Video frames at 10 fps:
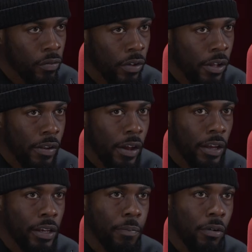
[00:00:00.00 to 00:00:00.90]
Yeah, nah,
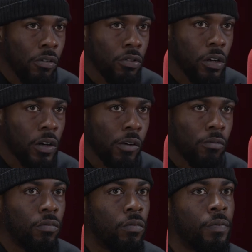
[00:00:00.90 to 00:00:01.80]
hippos are,
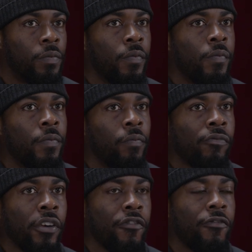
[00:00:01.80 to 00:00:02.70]

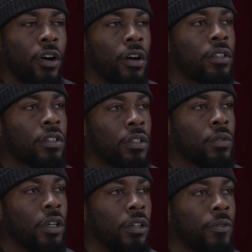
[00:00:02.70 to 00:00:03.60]
they're fast as
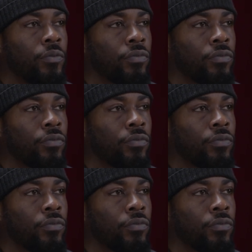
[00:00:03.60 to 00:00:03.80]
well.